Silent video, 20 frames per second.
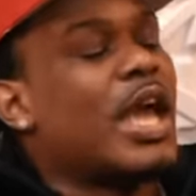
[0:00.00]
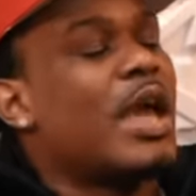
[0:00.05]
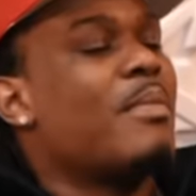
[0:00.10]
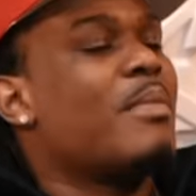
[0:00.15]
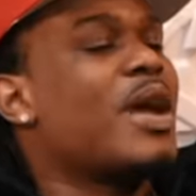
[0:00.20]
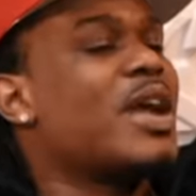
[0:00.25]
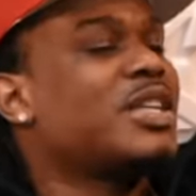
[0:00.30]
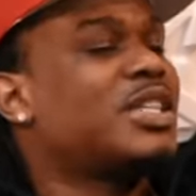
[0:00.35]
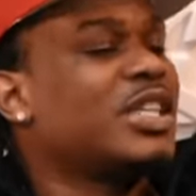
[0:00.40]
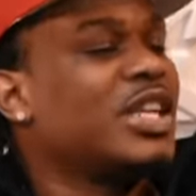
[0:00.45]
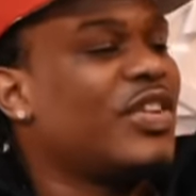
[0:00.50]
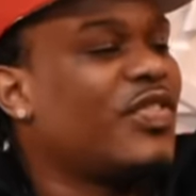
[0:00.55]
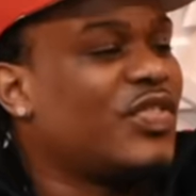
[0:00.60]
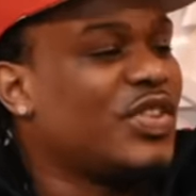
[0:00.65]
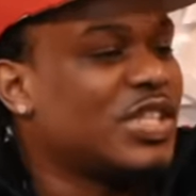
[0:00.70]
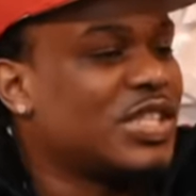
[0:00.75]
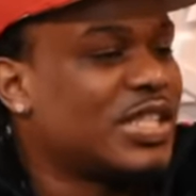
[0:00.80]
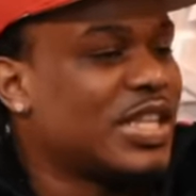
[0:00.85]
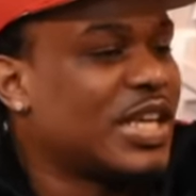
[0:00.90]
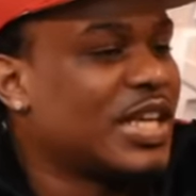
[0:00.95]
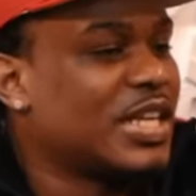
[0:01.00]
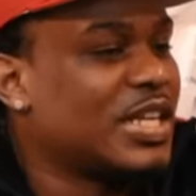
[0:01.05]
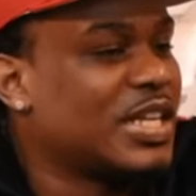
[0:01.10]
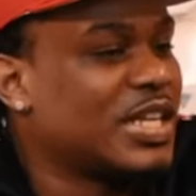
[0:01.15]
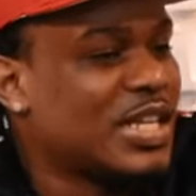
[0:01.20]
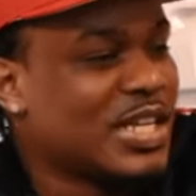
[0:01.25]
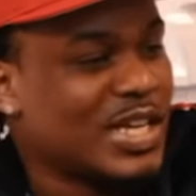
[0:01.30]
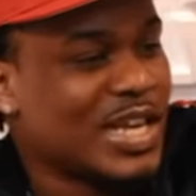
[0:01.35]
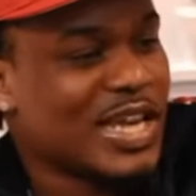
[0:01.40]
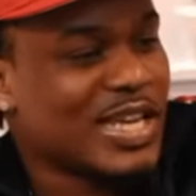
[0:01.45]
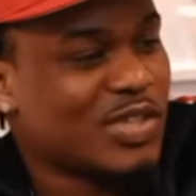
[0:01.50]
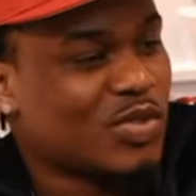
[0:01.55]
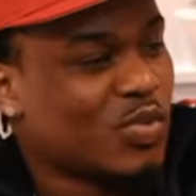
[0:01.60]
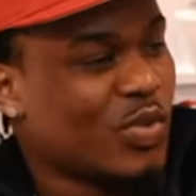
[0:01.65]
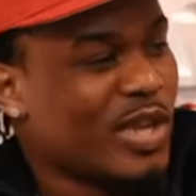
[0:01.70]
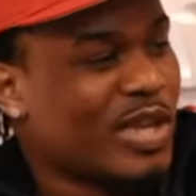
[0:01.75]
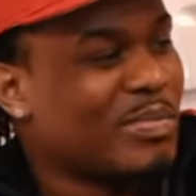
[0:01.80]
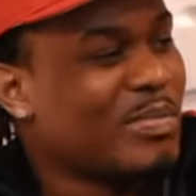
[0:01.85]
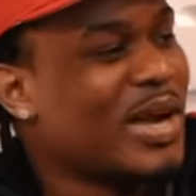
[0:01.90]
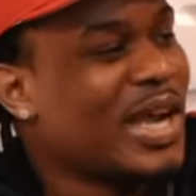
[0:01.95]
Imagine if he said it in a nice
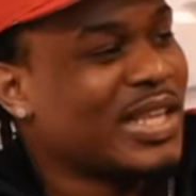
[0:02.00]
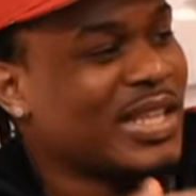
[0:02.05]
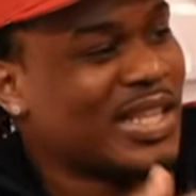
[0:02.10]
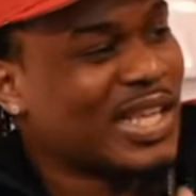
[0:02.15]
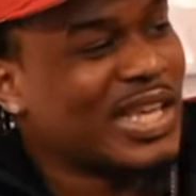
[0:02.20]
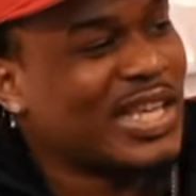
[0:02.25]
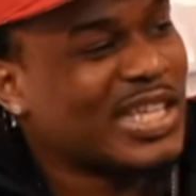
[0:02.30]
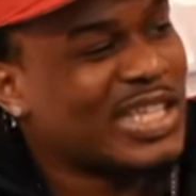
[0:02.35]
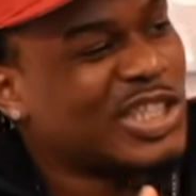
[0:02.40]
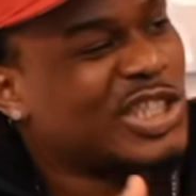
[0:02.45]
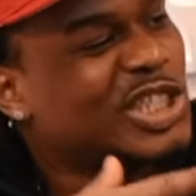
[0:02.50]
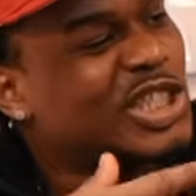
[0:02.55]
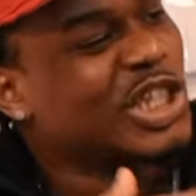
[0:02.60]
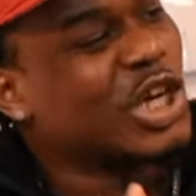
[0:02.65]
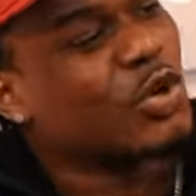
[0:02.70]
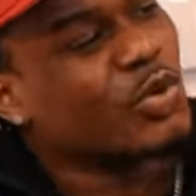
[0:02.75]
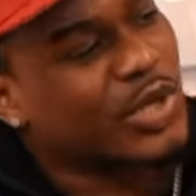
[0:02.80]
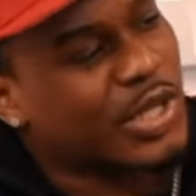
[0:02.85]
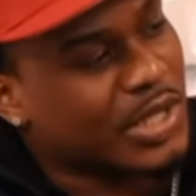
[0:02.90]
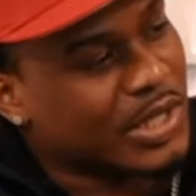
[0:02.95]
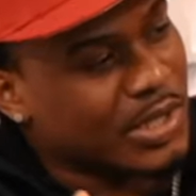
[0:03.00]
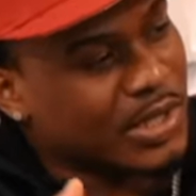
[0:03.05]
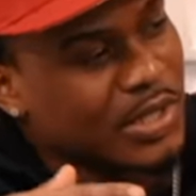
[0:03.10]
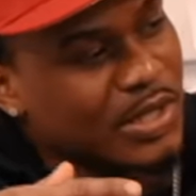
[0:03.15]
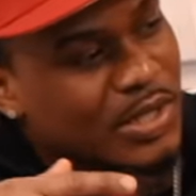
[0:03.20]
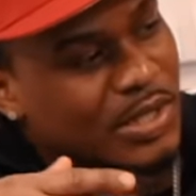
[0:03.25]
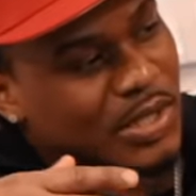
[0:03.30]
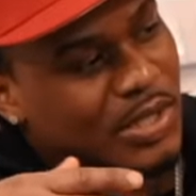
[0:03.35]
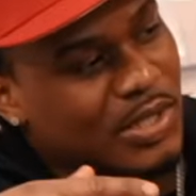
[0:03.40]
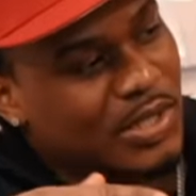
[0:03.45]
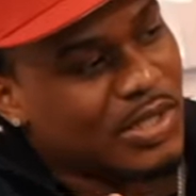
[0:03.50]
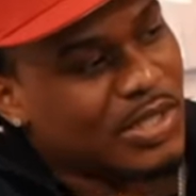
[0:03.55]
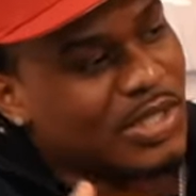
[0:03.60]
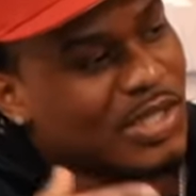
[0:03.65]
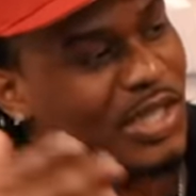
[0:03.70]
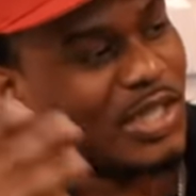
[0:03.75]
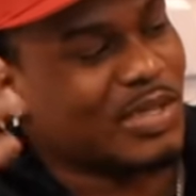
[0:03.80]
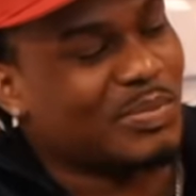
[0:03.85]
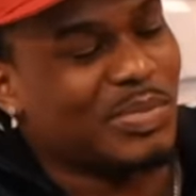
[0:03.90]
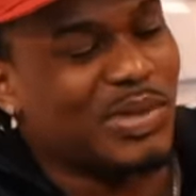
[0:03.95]
way. You might think he's joking. Mm-hmm.
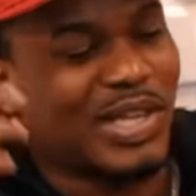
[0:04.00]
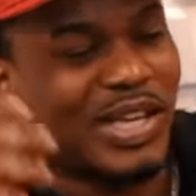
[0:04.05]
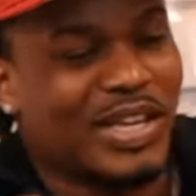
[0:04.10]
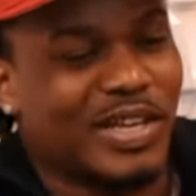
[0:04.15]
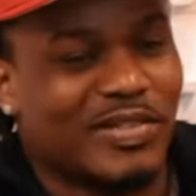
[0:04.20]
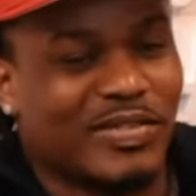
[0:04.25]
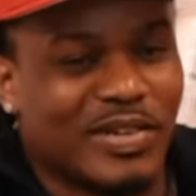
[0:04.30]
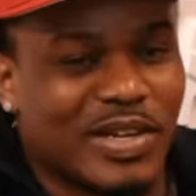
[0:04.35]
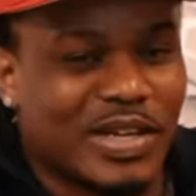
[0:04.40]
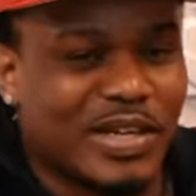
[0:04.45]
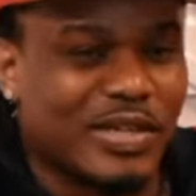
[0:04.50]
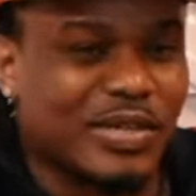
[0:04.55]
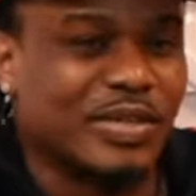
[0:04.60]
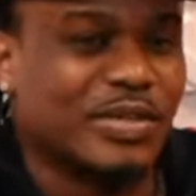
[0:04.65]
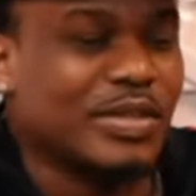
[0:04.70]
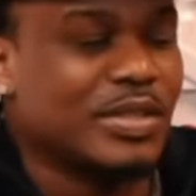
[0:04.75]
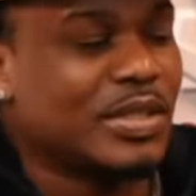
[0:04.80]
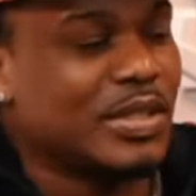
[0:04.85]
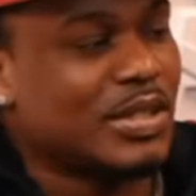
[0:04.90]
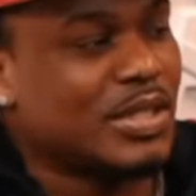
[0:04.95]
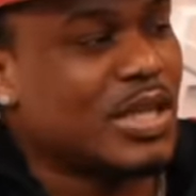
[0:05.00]
This nigga playing that's around.